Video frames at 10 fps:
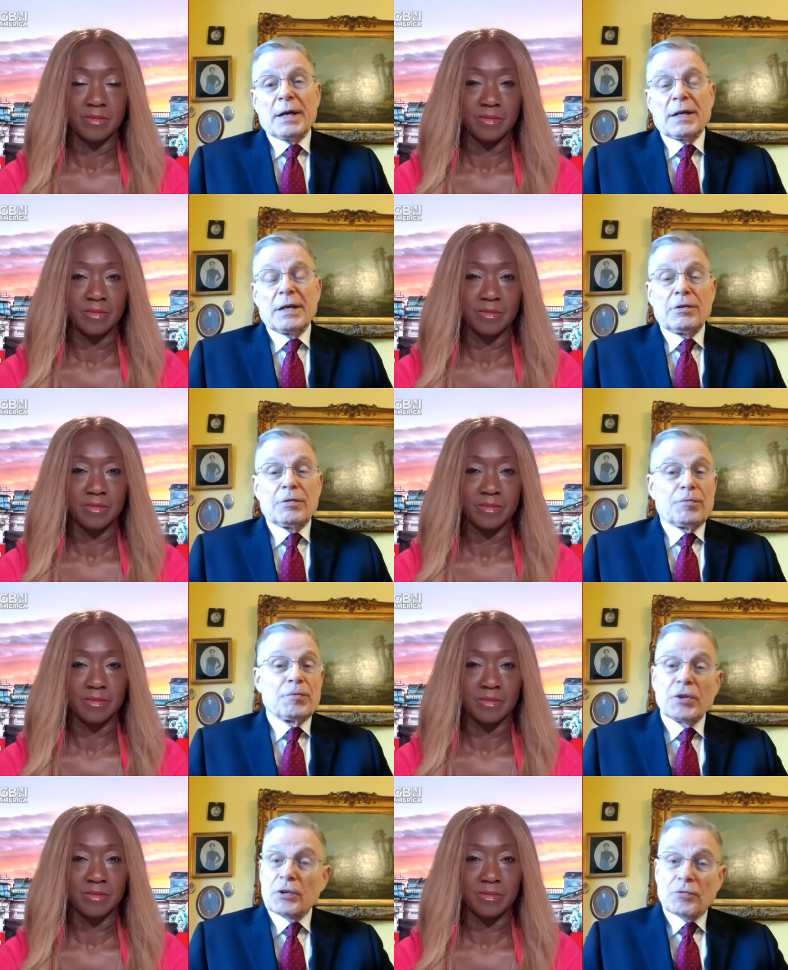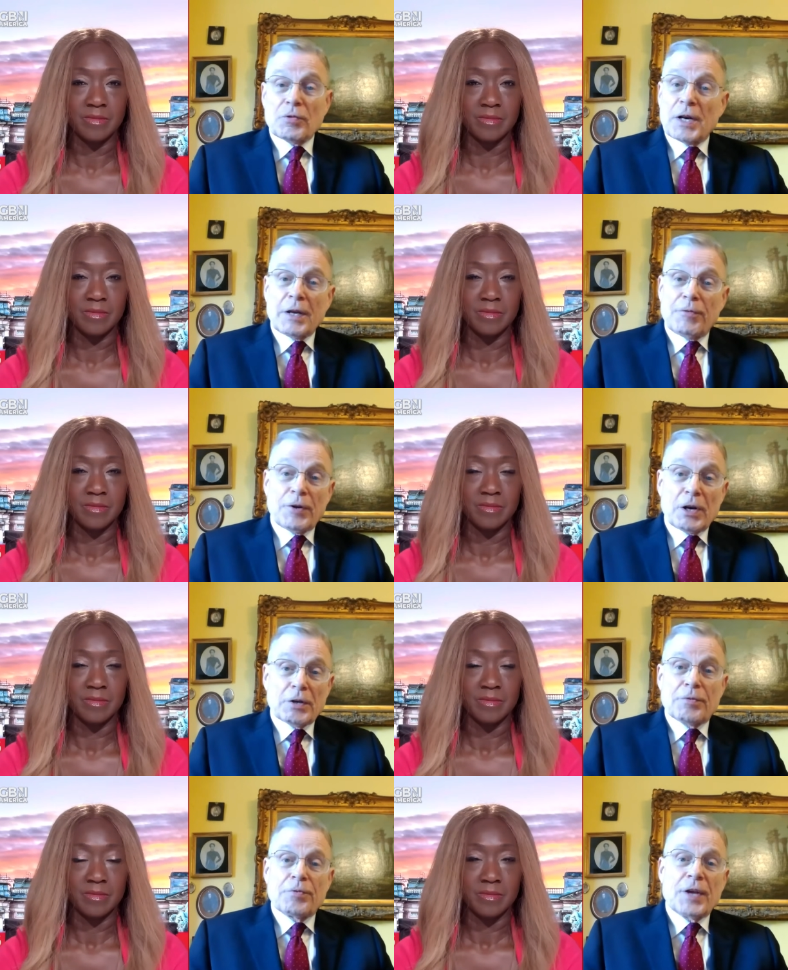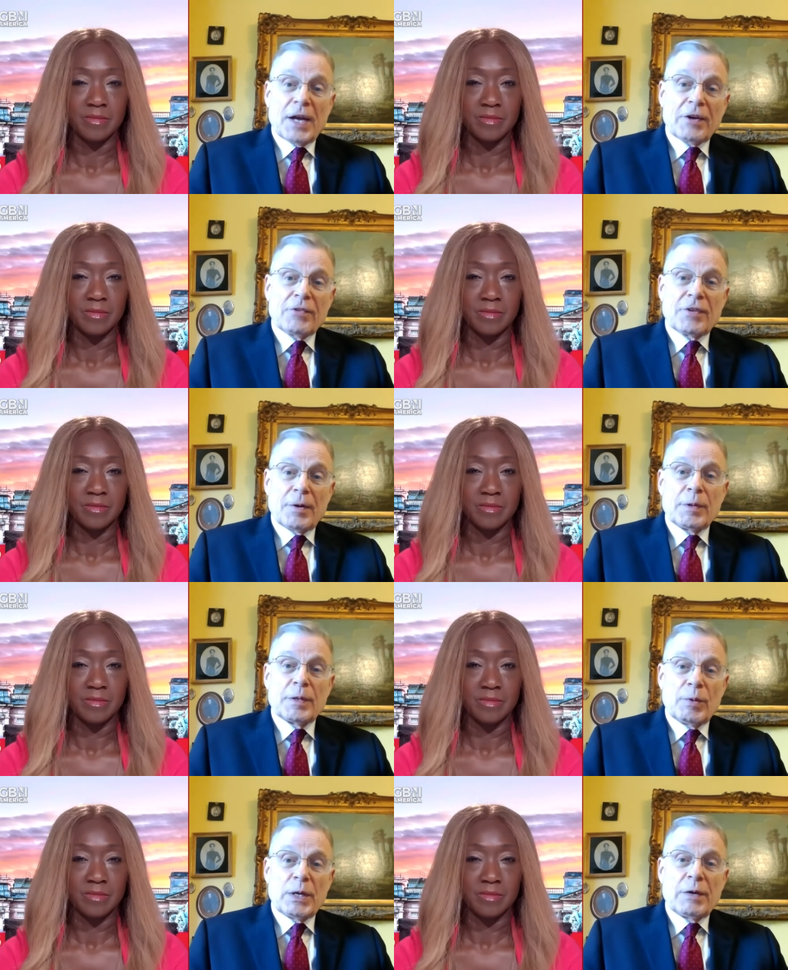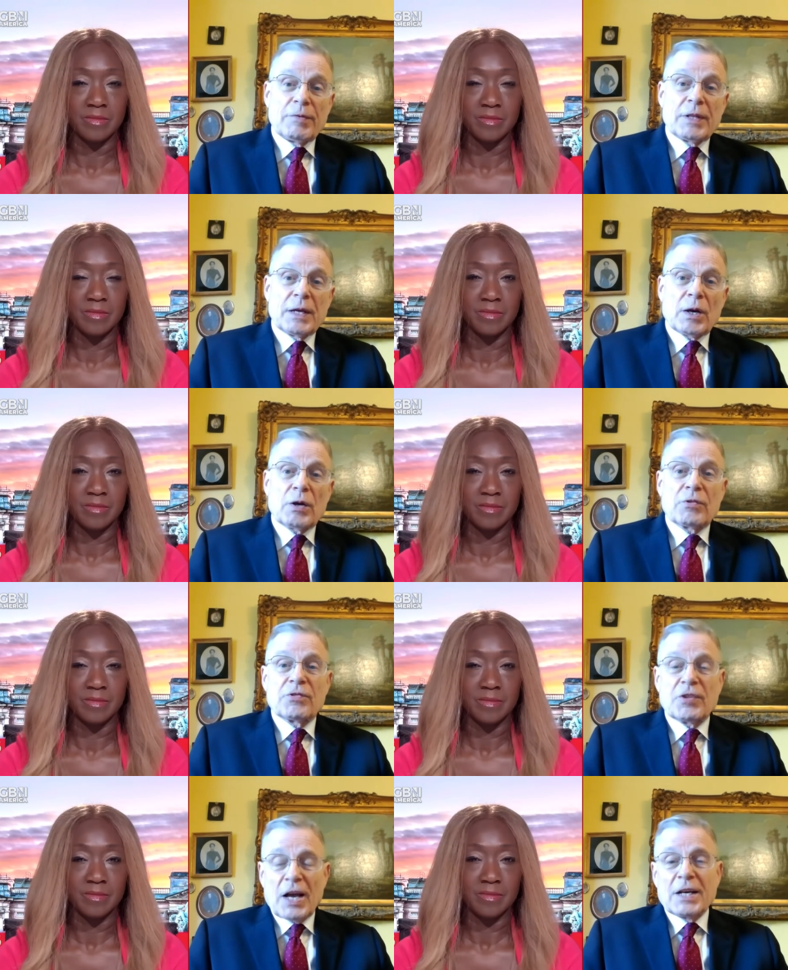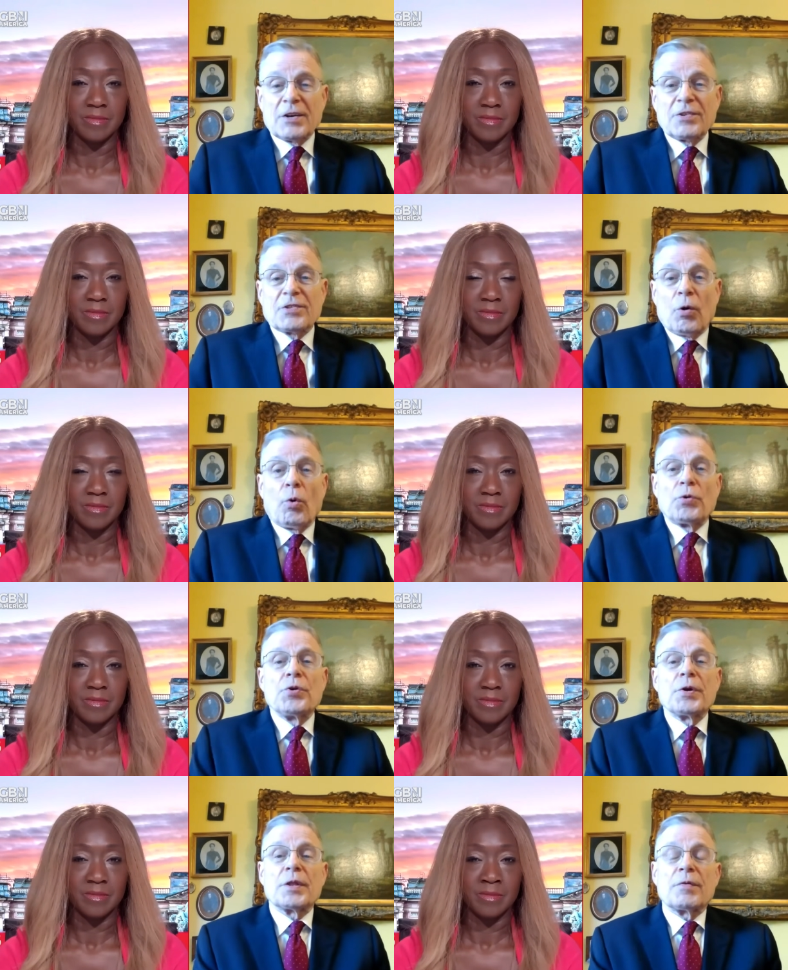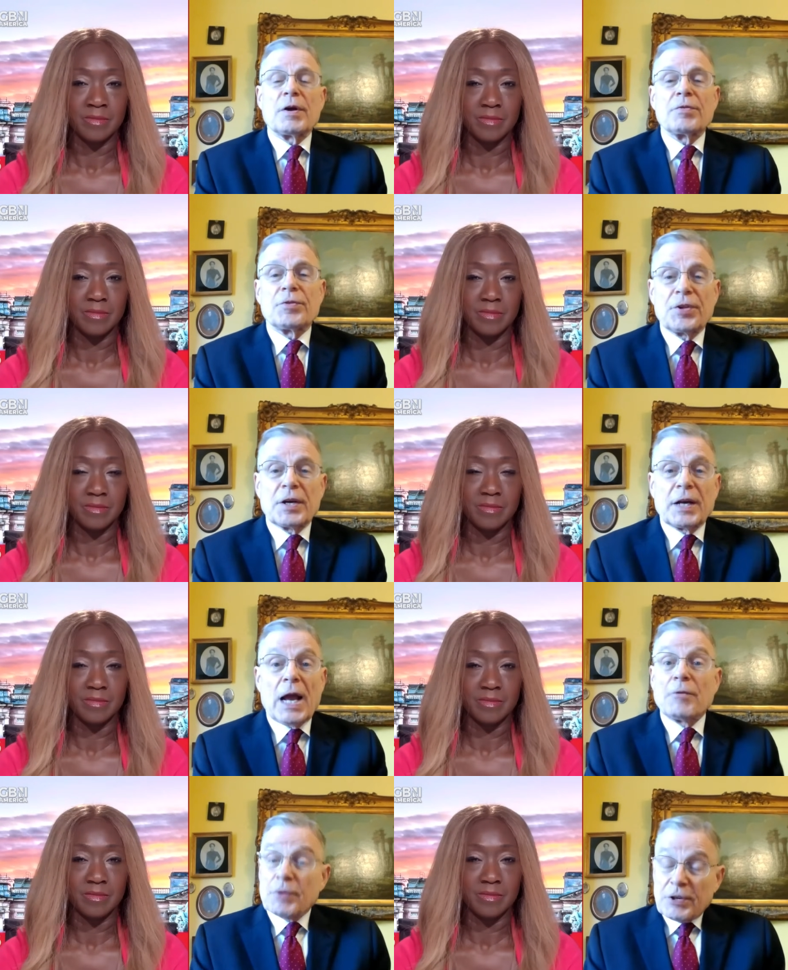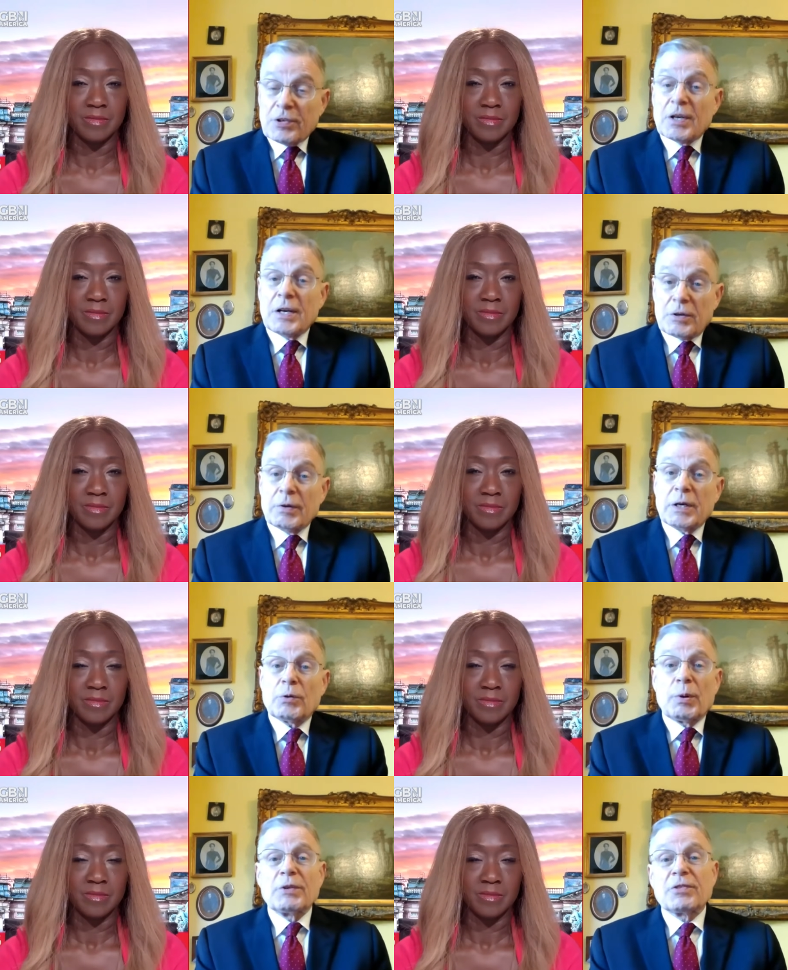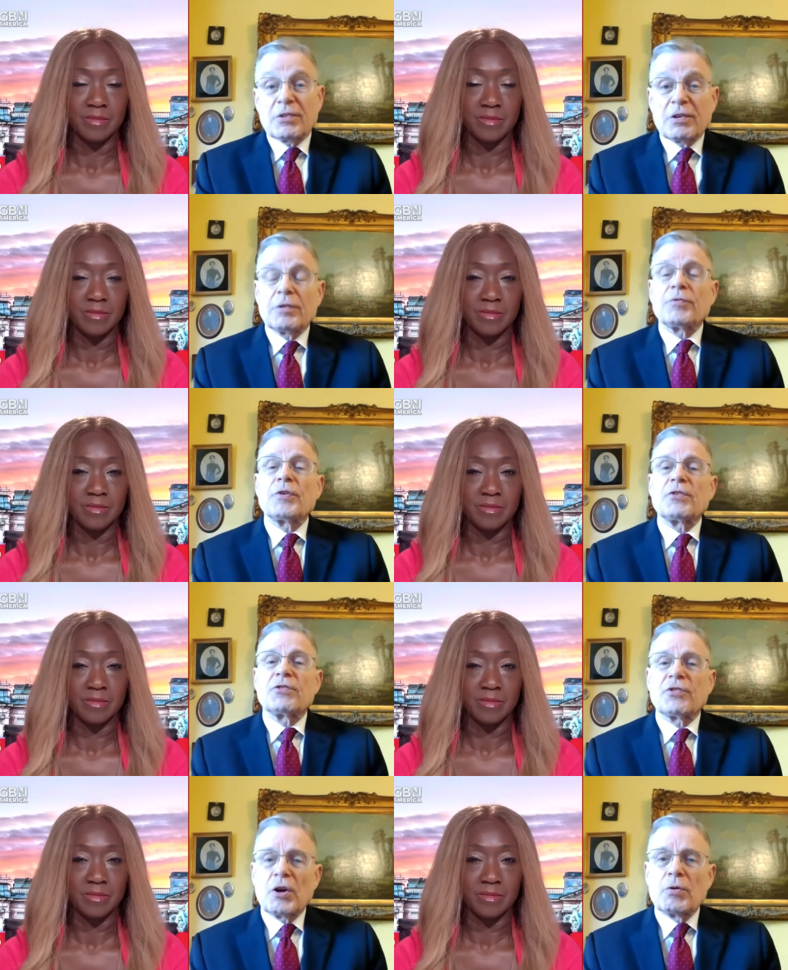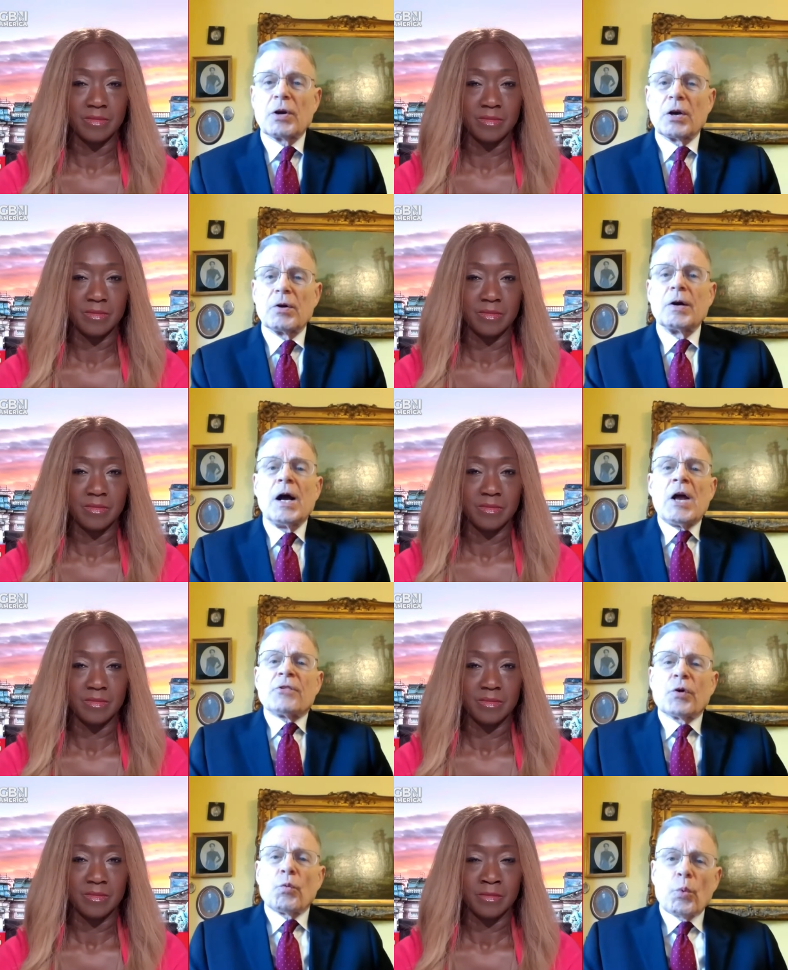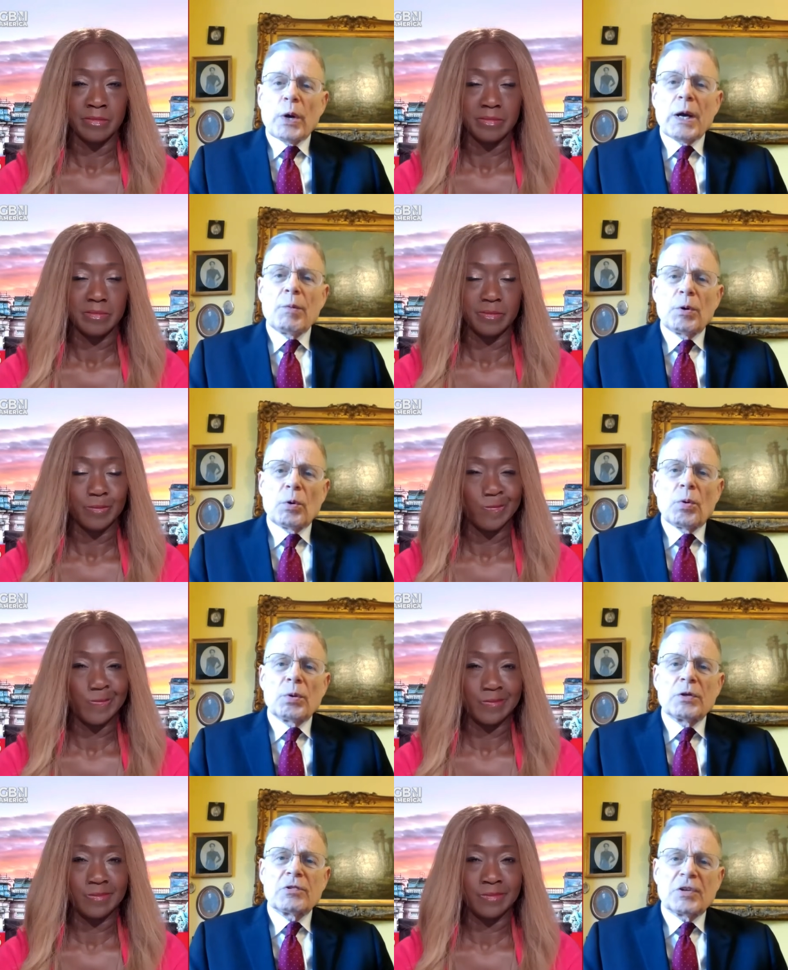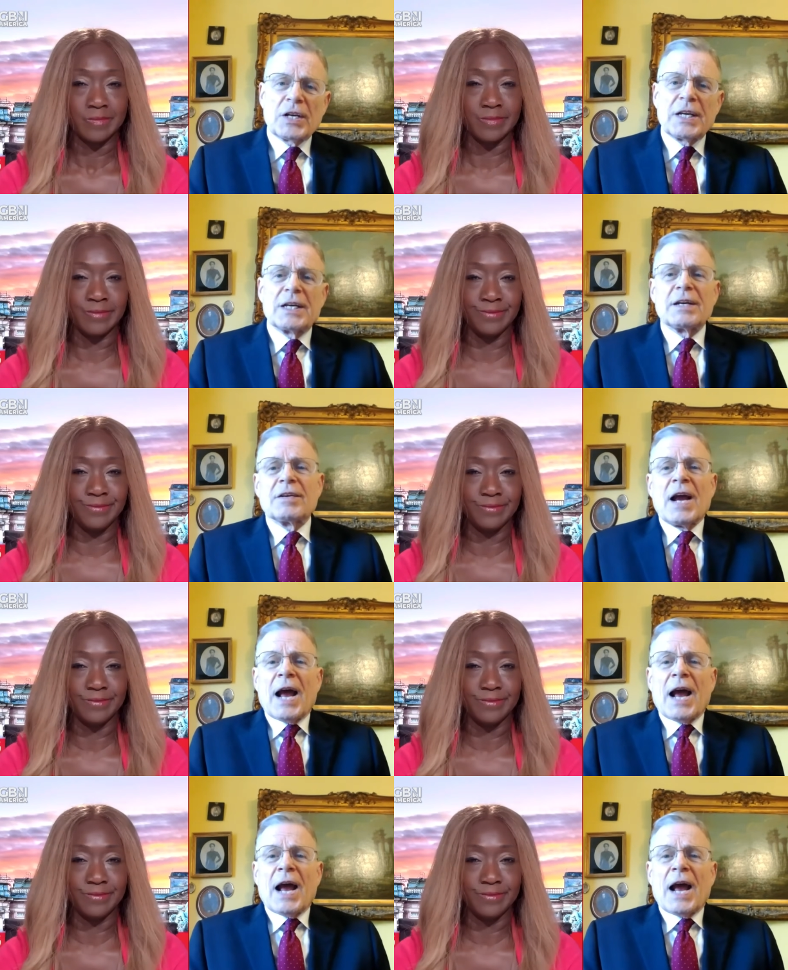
Speaker 1: at least for this relief, a lot of thanks. I mean, whenever they're silent or doing their own thing, and recently doing it quite successfully solo. So where will all this lead?